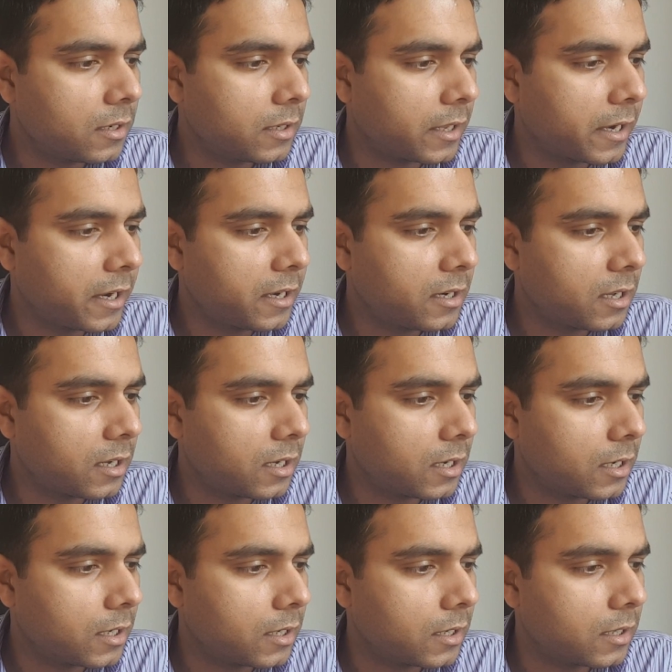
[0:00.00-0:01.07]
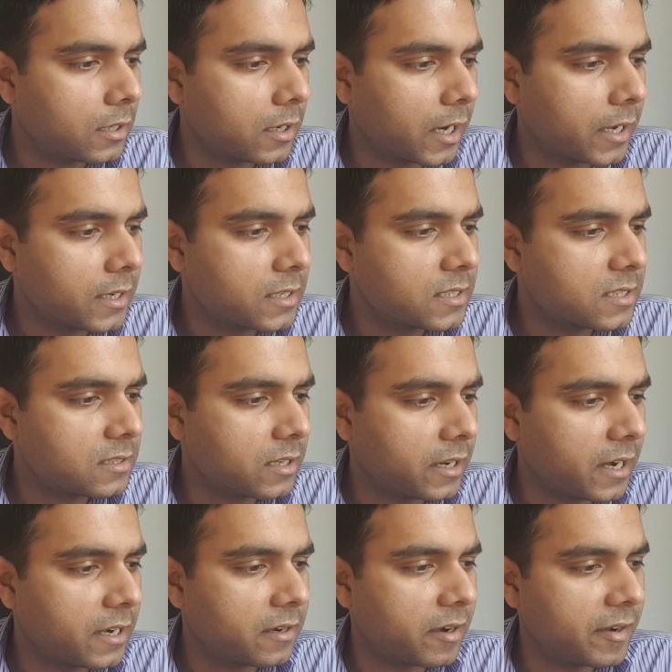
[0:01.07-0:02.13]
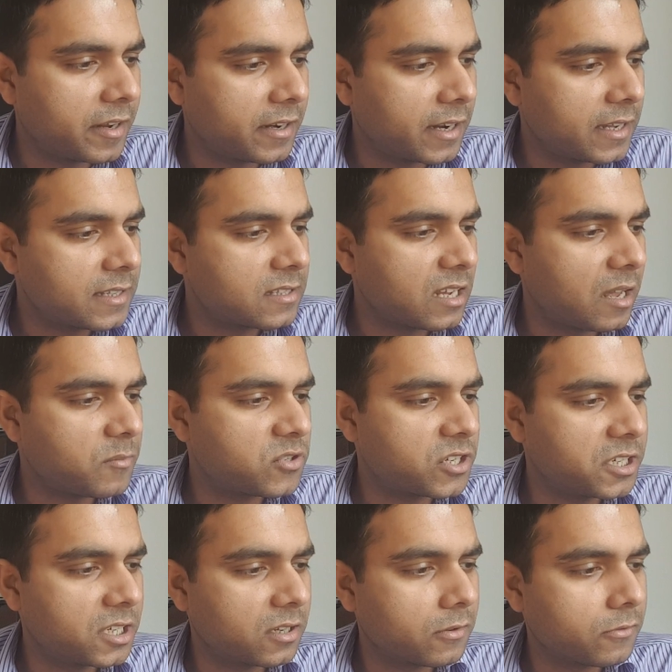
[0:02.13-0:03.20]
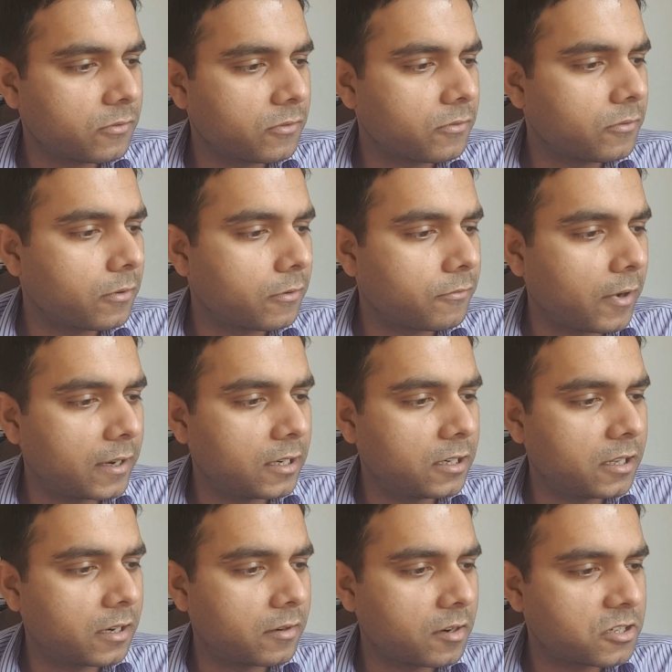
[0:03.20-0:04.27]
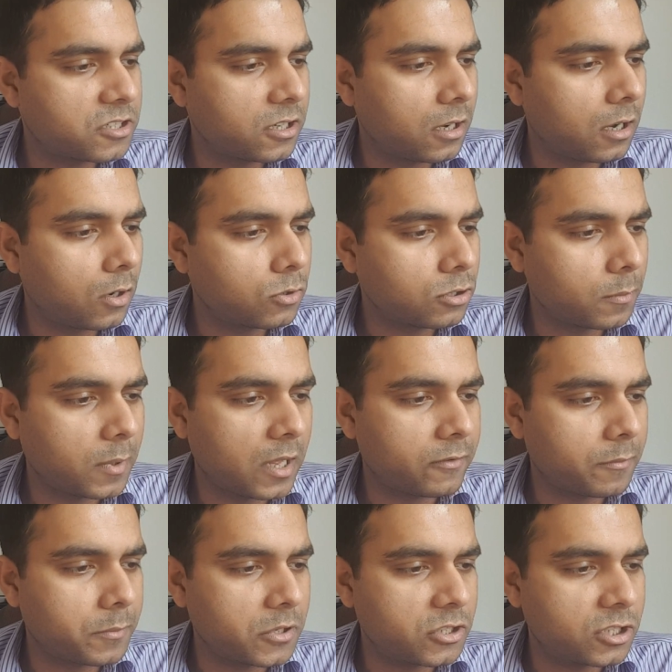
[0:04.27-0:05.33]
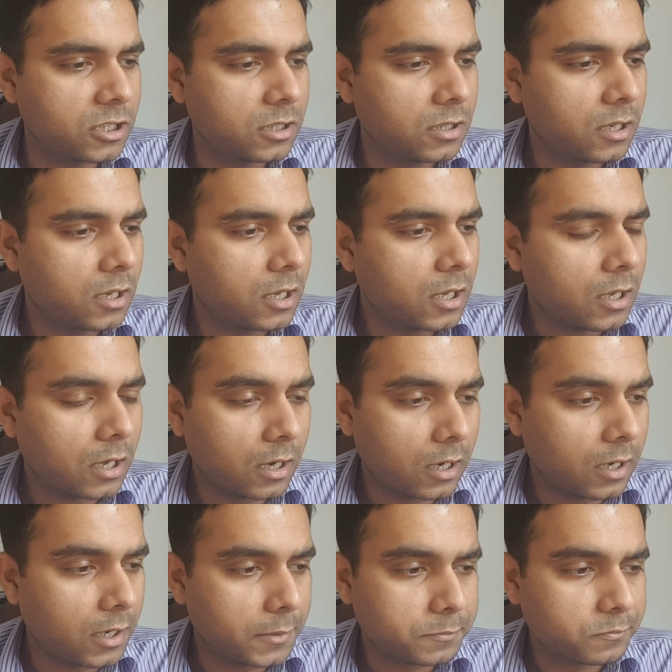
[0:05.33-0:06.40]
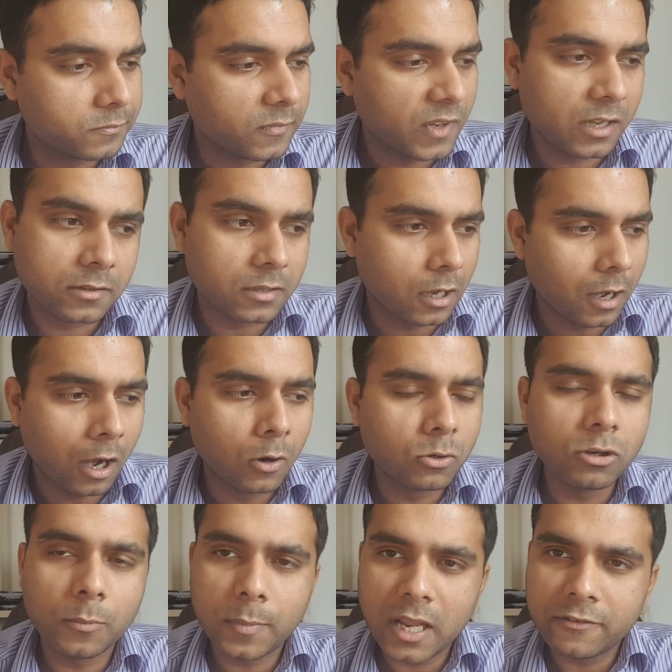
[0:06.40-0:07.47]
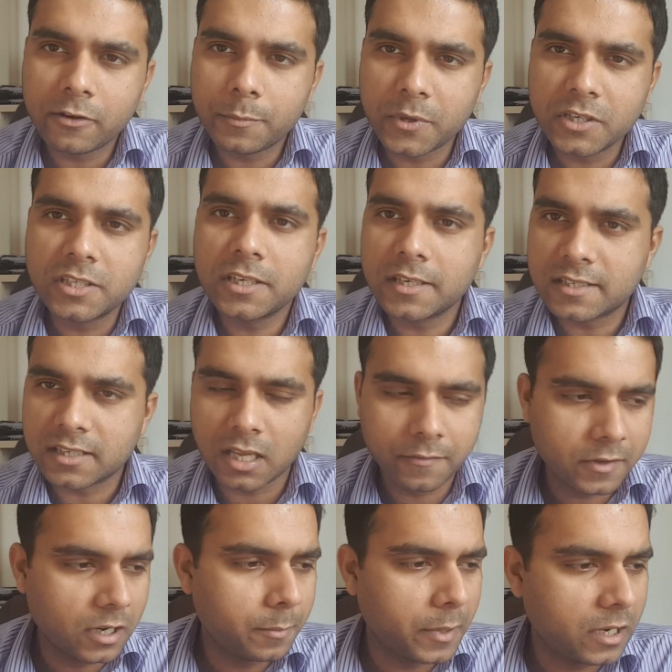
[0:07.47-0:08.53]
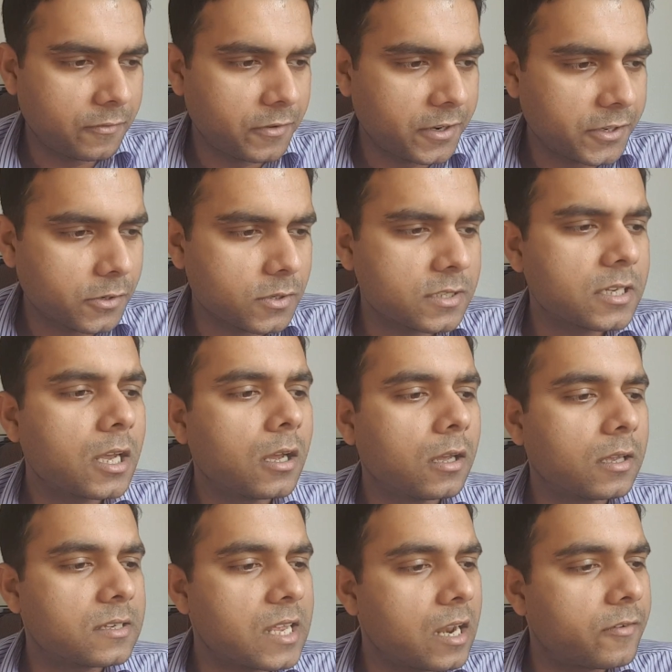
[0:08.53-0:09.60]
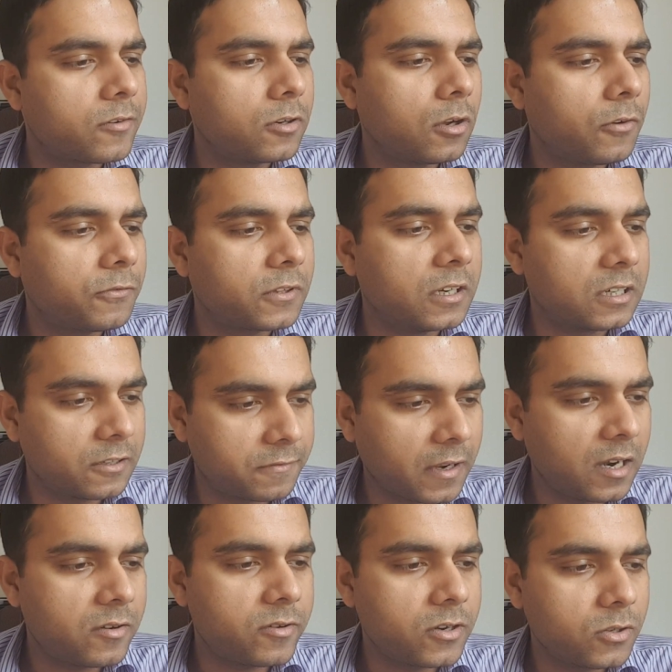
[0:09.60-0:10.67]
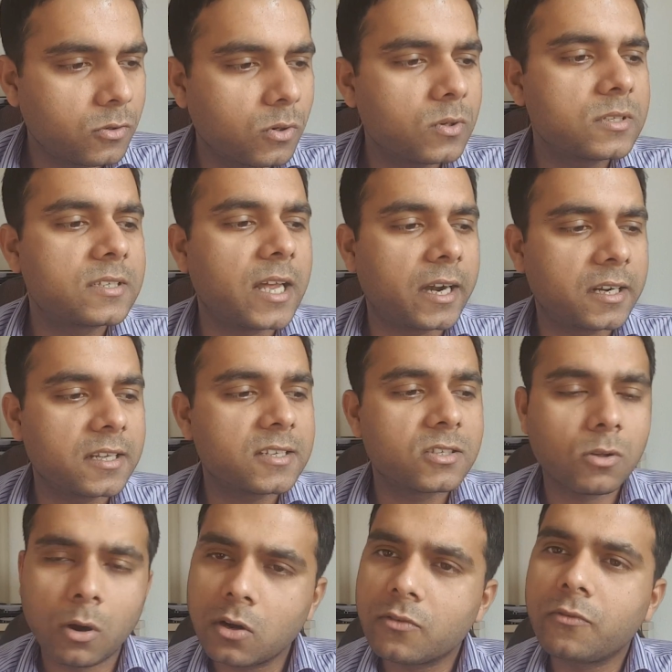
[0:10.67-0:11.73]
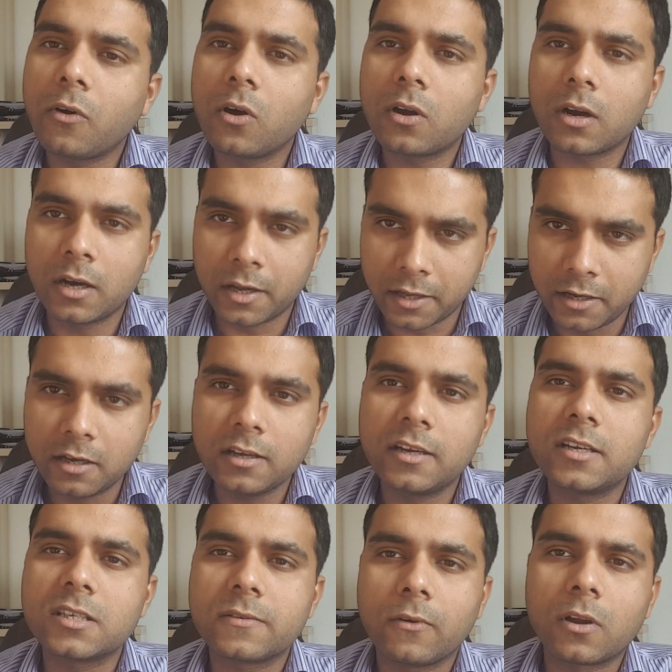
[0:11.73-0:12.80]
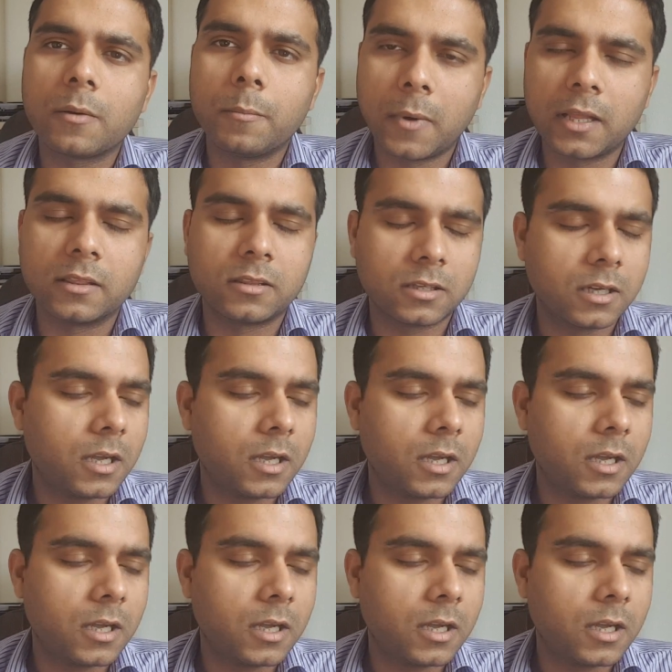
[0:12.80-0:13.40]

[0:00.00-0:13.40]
Naren Reddy writes, I'm studying finally in Russia. How to apply for PG? How to apply for PG is given in many videos. A salary of 3,500 euros, that is not for a year, it is for a month.